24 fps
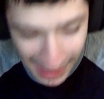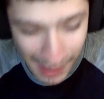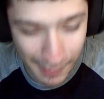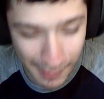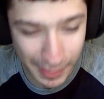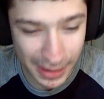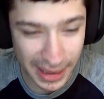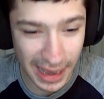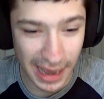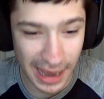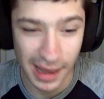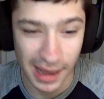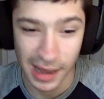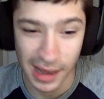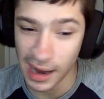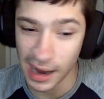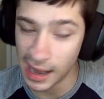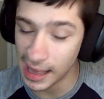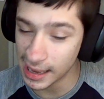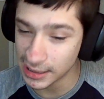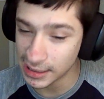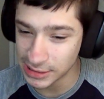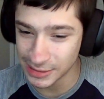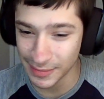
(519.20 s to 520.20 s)
but yeah,
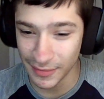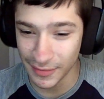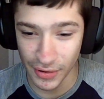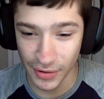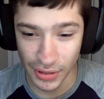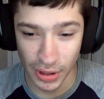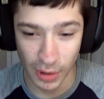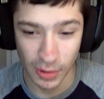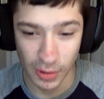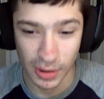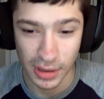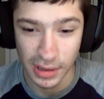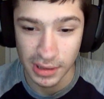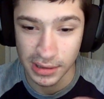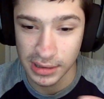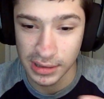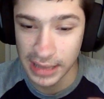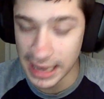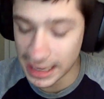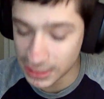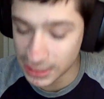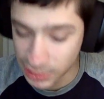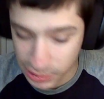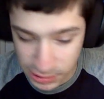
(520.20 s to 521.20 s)
like I said before though, the
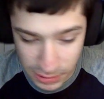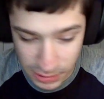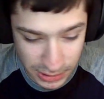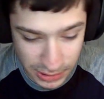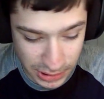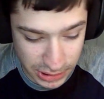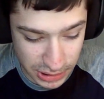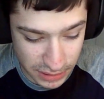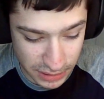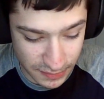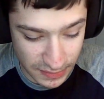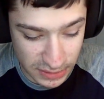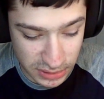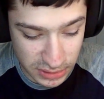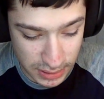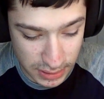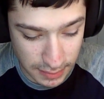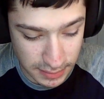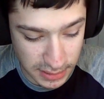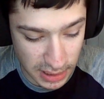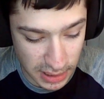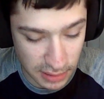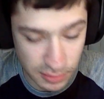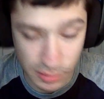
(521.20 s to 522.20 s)
actual just visuals
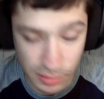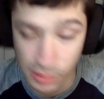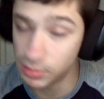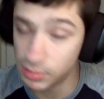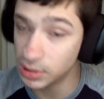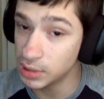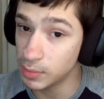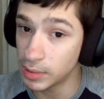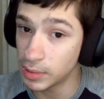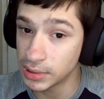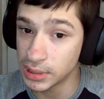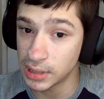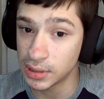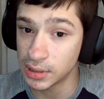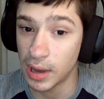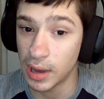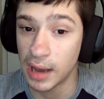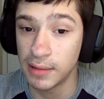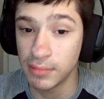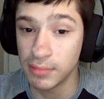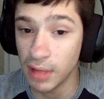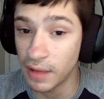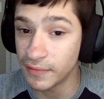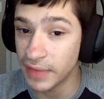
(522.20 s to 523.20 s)
themselves were really well done though. I
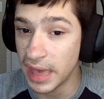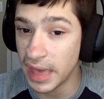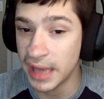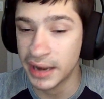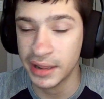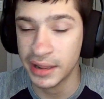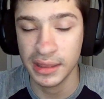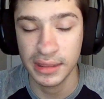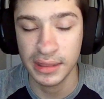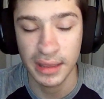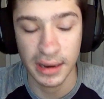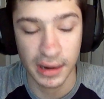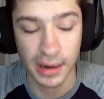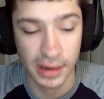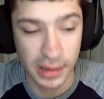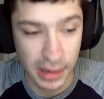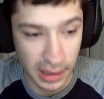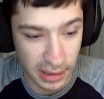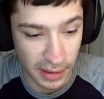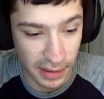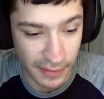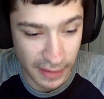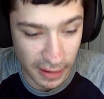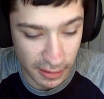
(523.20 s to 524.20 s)
love the editing here. I
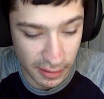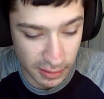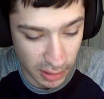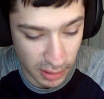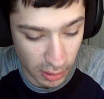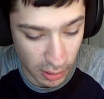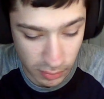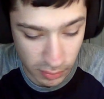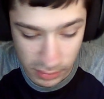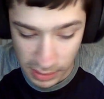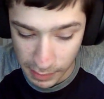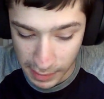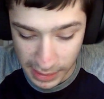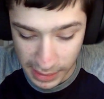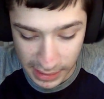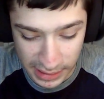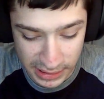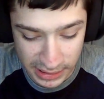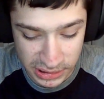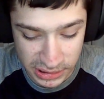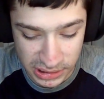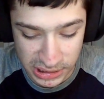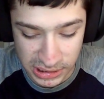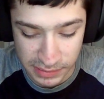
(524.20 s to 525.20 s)
love how you know they made
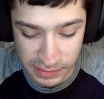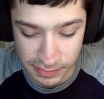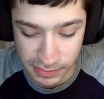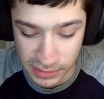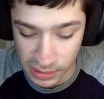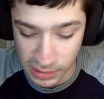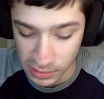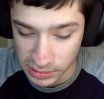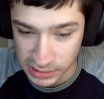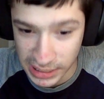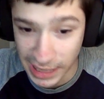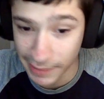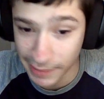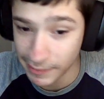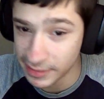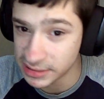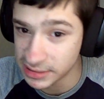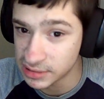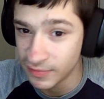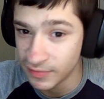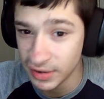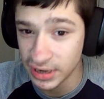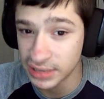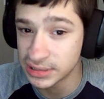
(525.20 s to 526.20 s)
each of these you know segments
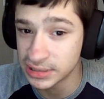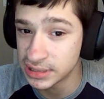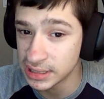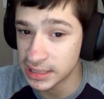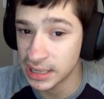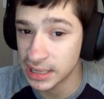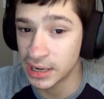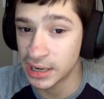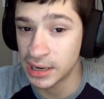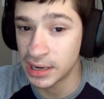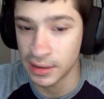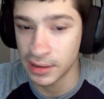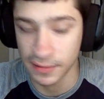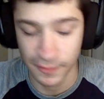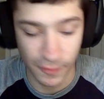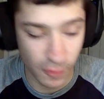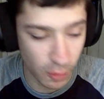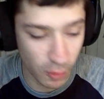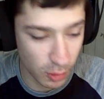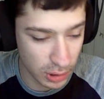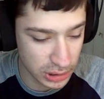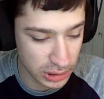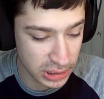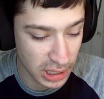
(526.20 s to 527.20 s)
fit in together, and of
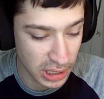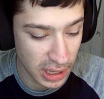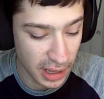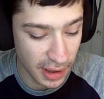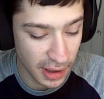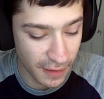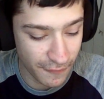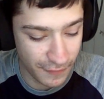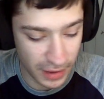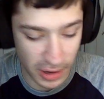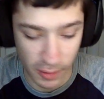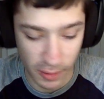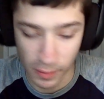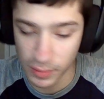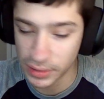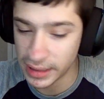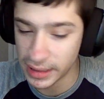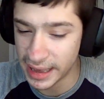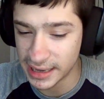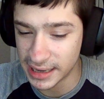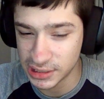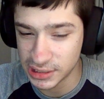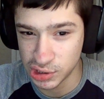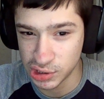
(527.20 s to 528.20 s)
course fit in with the
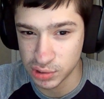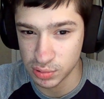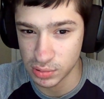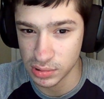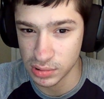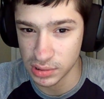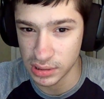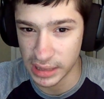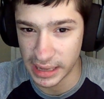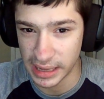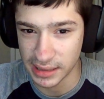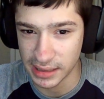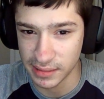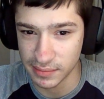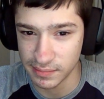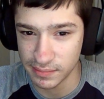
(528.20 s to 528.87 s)
actual like